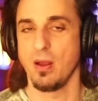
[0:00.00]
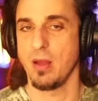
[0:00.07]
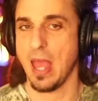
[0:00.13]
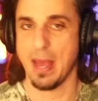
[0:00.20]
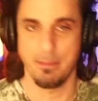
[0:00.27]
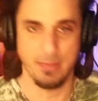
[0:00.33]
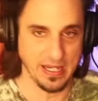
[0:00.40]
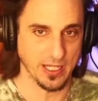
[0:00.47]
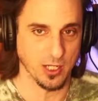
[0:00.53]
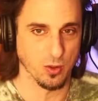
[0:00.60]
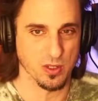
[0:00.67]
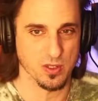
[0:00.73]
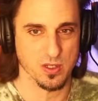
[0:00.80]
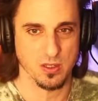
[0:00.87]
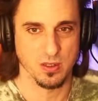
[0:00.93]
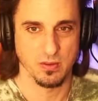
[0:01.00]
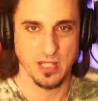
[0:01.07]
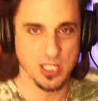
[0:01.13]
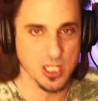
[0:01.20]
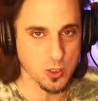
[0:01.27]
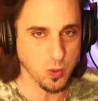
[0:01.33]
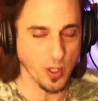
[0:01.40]
ambiguous.
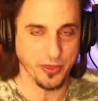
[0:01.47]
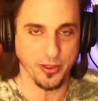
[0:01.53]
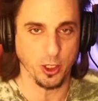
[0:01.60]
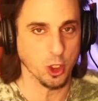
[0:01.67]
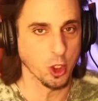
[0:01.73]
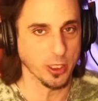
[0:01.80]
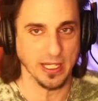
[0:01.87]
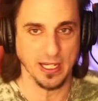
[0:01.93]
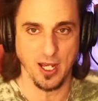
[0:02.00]
This is what they're cooking